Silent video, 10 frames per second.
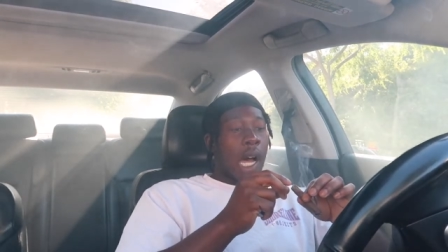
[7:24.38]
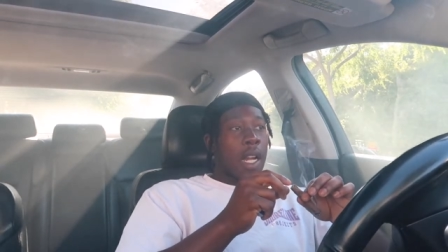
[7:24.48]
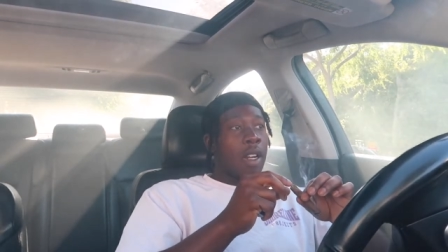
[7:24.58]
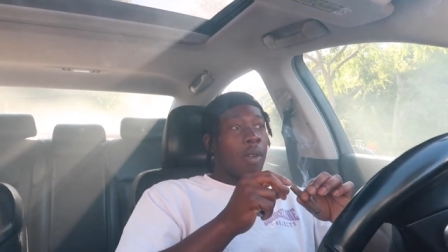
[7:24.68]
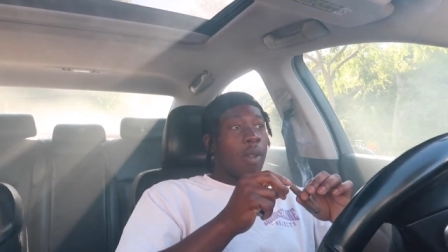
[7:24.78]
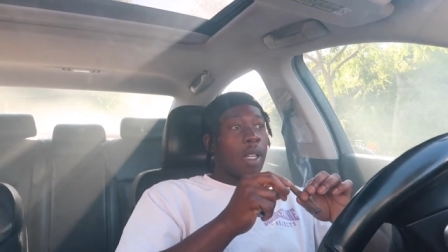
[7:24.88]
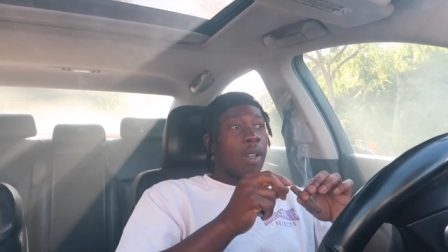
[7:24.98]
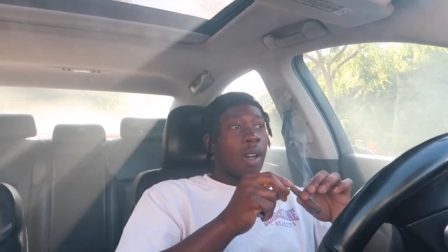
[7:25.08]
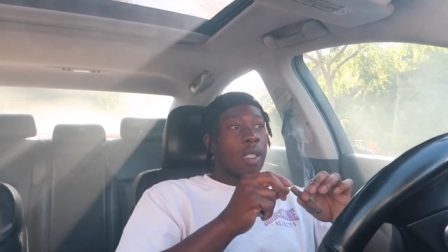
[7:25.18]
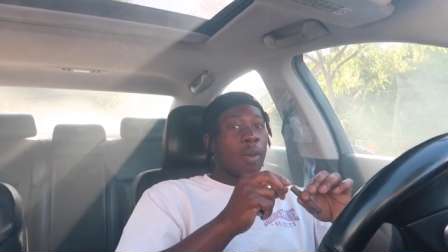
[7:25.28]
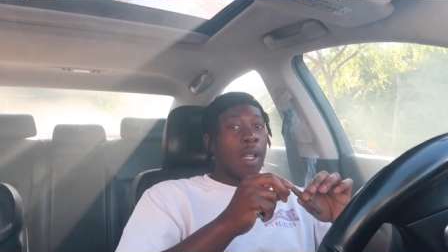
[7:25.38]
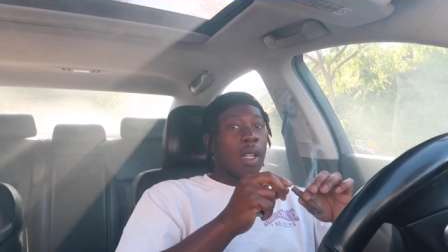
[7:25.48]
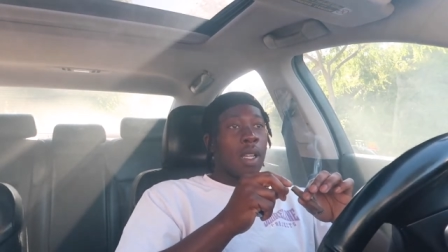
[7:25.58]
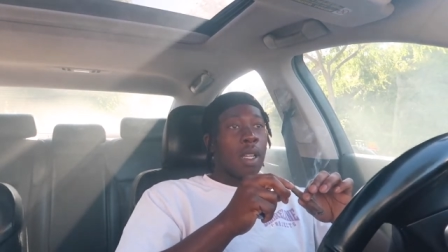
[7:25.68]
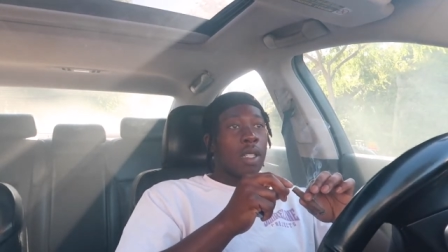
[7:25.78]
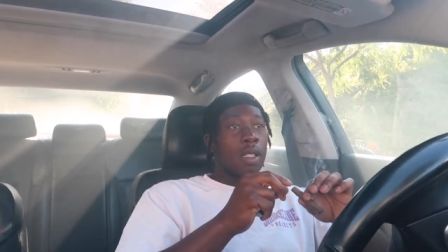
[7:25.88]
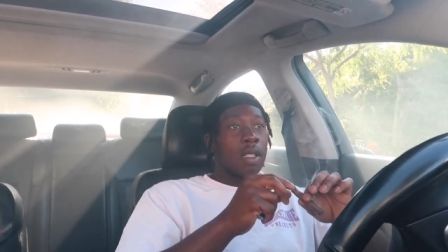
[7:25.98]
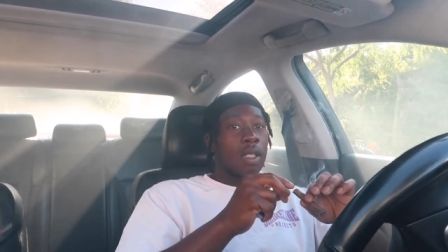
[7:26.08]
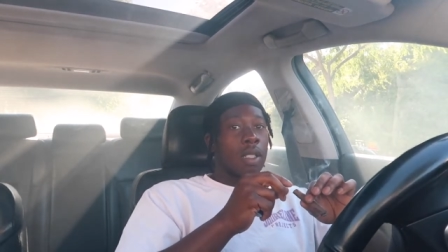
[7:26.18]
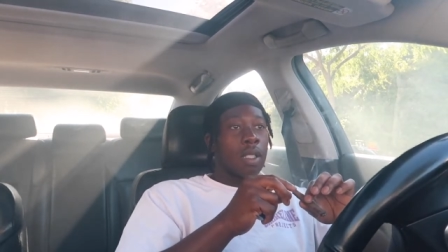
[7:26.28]
I don't really cross my
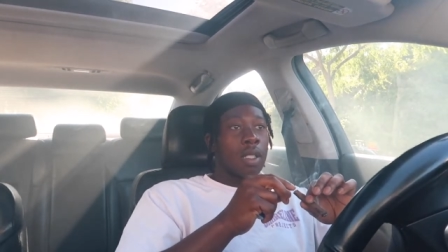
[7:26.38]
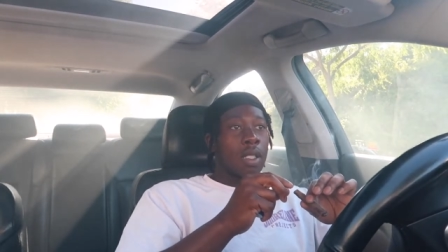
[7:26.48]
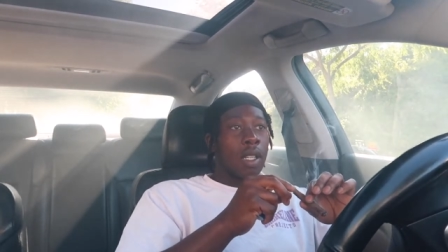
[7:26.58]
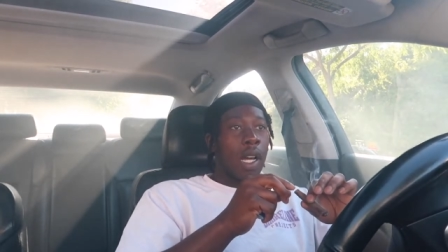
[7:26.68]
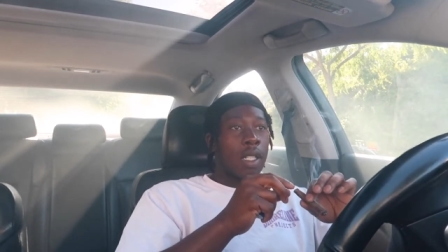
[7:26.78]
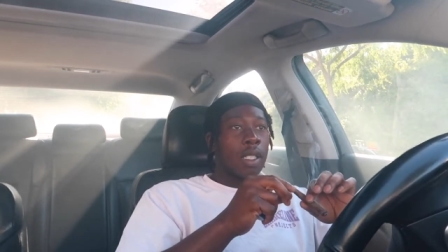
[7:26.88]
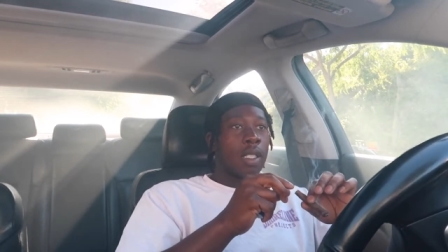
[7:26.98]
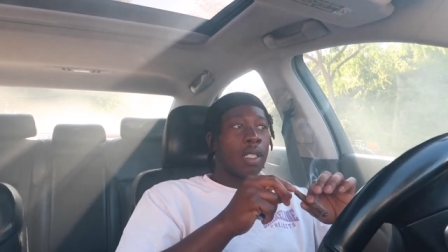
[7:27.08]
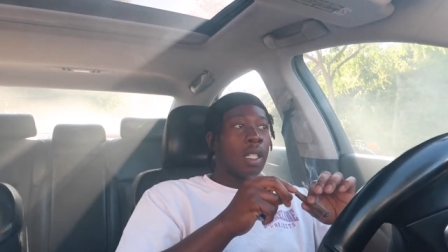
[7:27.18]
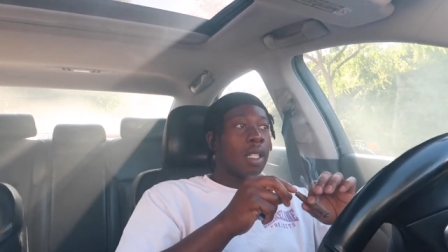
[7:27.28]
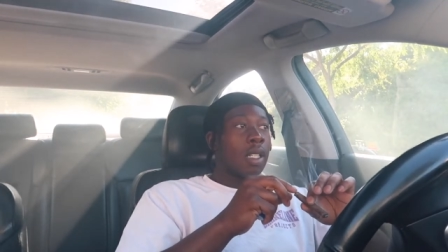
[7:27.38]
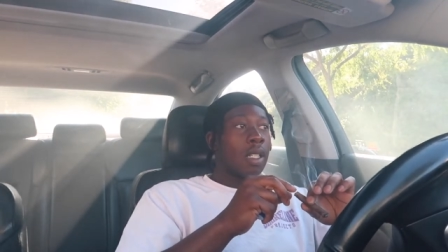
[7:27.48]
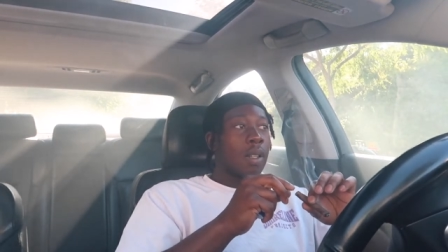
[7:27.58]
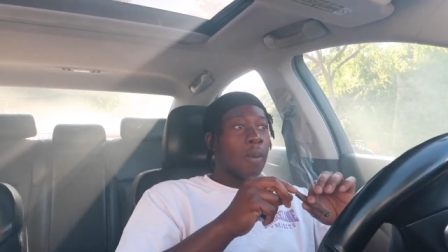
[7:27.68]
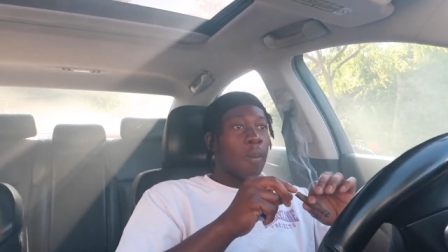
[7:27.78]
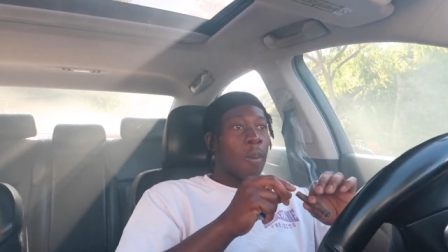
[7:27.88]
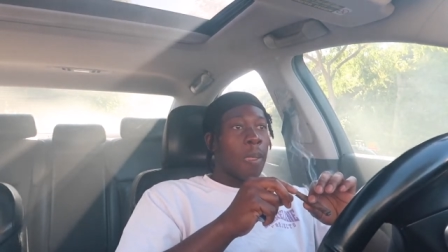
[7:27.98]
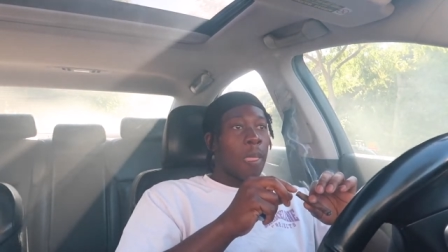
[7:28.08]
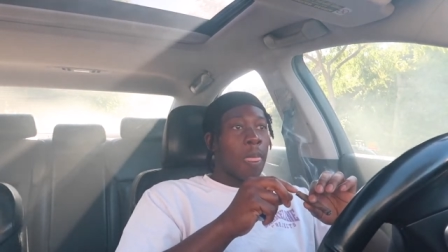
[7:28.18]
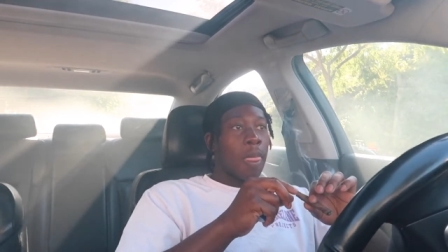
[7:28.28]
legs. I just sit,
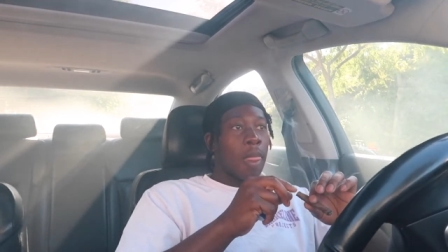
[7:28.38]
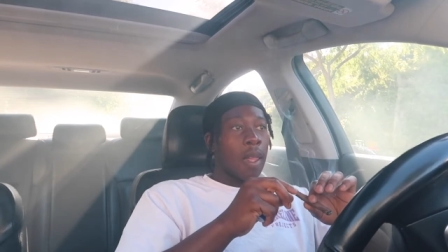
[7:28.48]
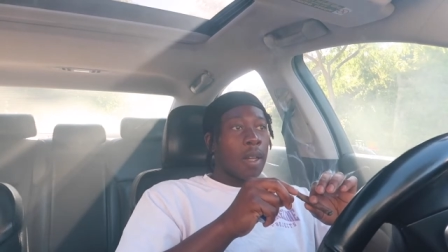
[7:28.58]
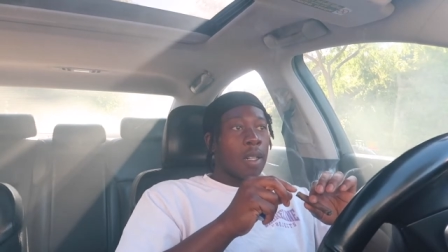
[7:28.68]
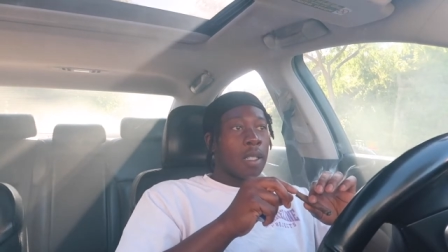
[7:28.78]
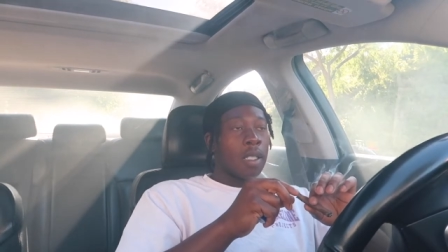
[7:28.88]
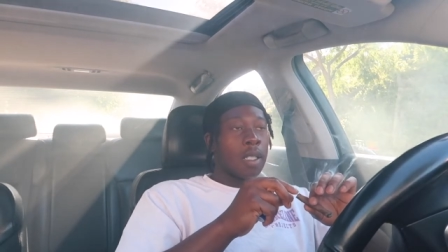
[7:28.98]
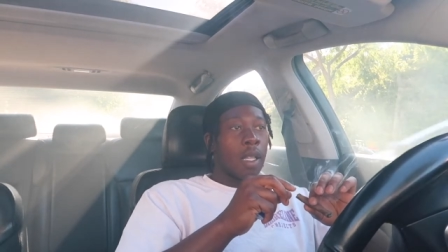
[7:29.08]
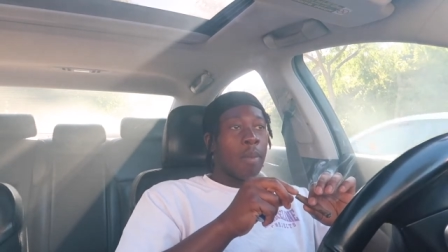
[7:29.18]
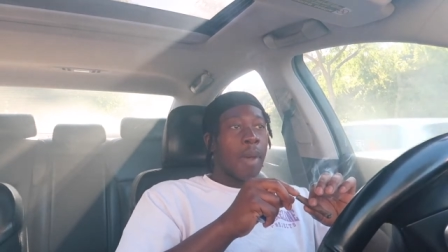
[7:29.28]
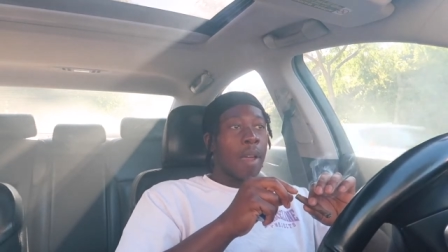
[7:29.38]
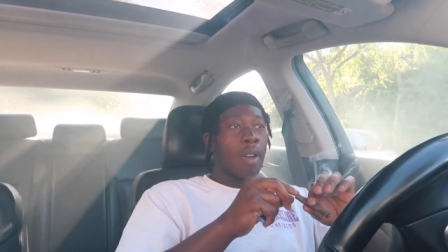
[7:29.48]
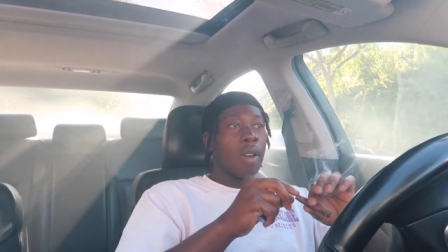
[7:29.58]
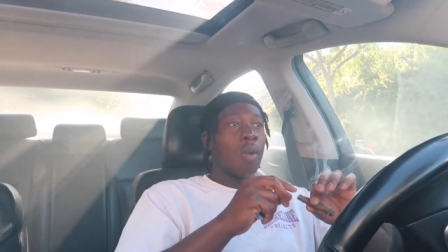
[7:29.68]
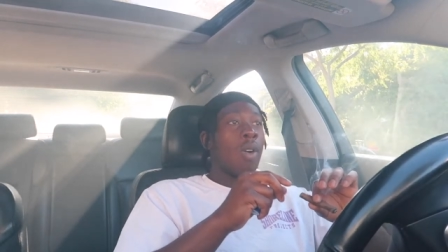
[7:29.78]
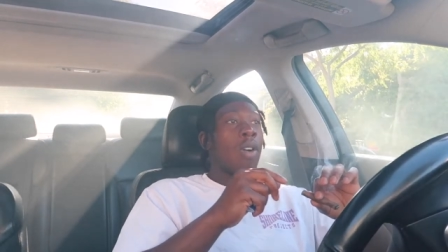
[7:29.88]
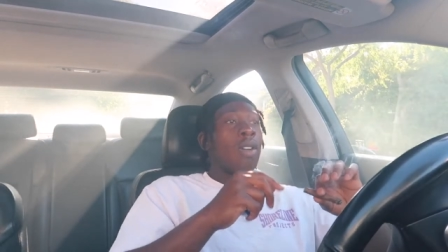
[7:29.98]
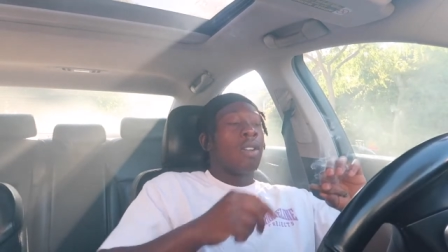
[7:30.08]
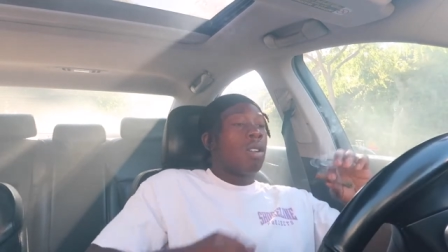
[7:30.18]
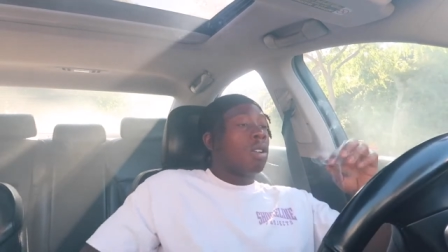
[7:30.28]
sit back on the
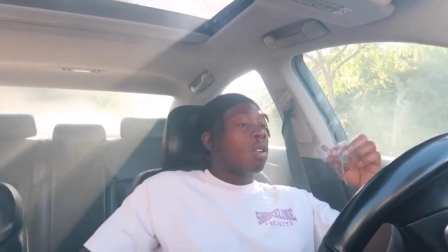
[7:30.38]
wall.